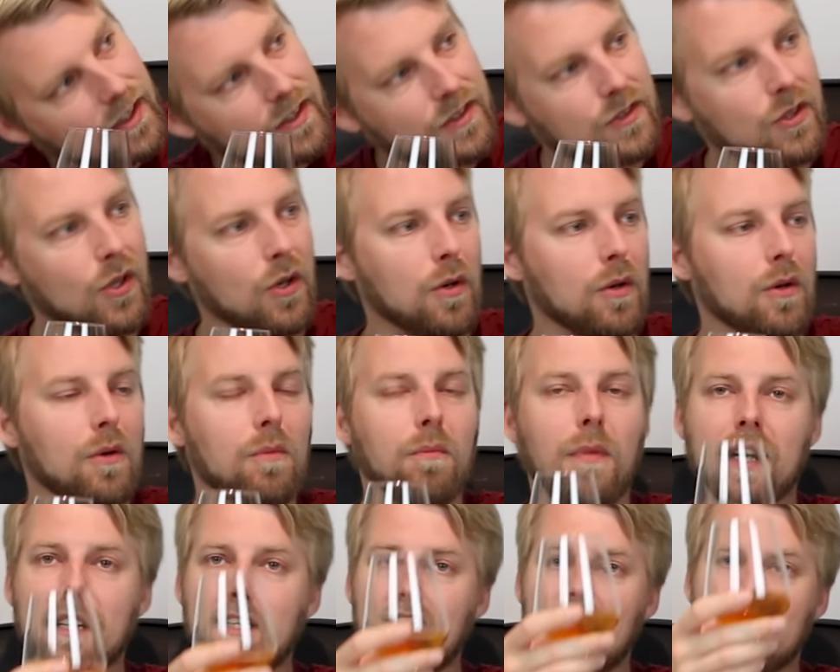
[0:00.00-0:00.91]
So
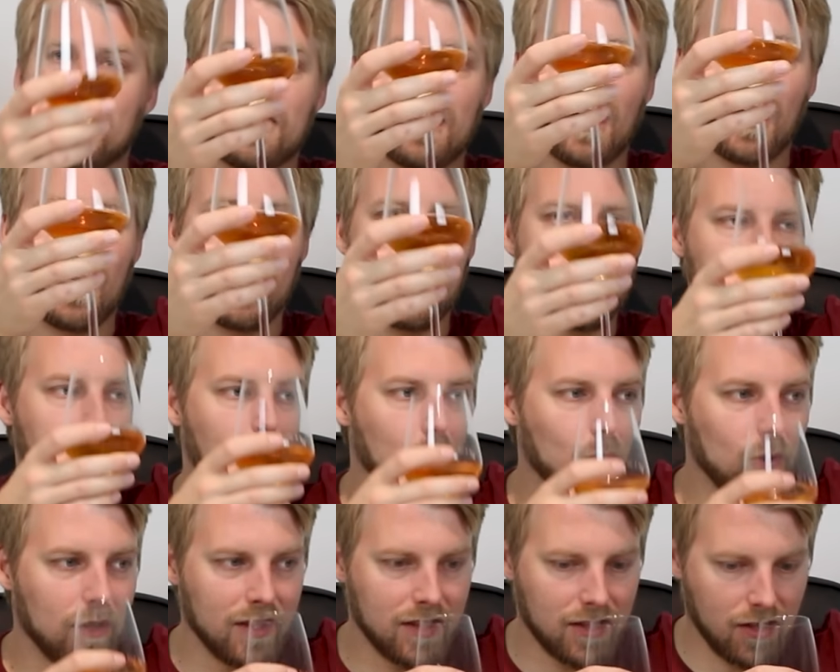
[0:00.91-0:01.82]
Mariestads
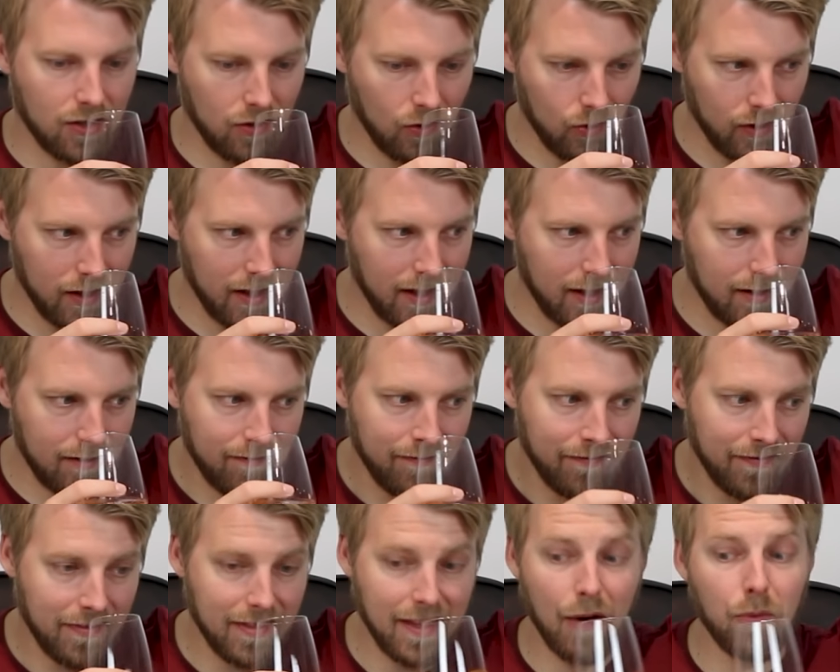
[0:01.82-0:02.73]
Export is cloying.
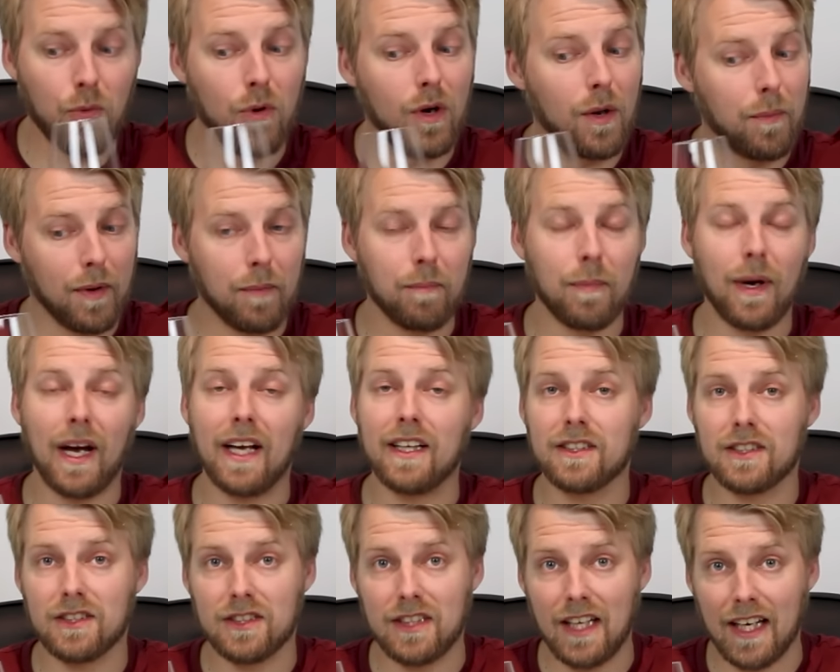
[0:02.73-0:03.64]
That would have been my
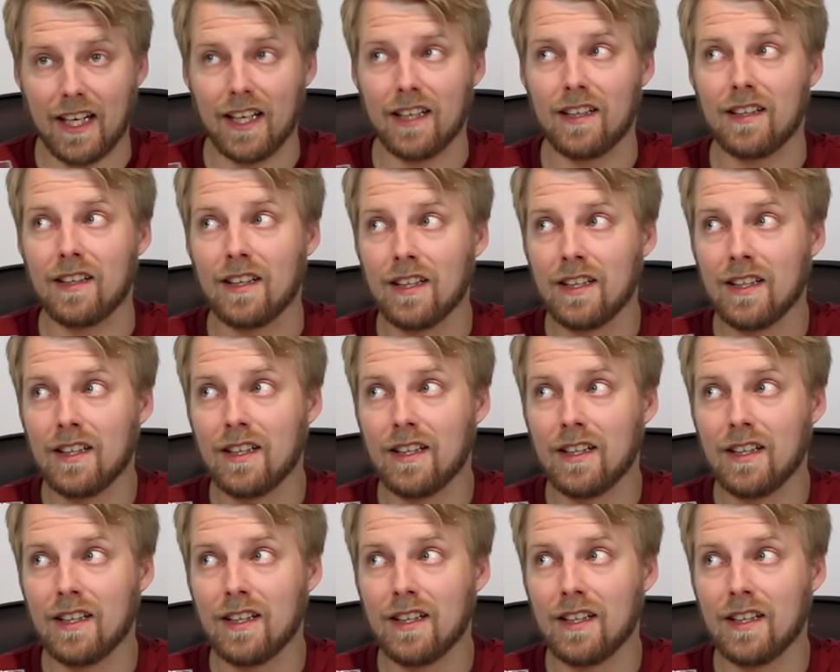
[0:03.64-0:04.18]
second.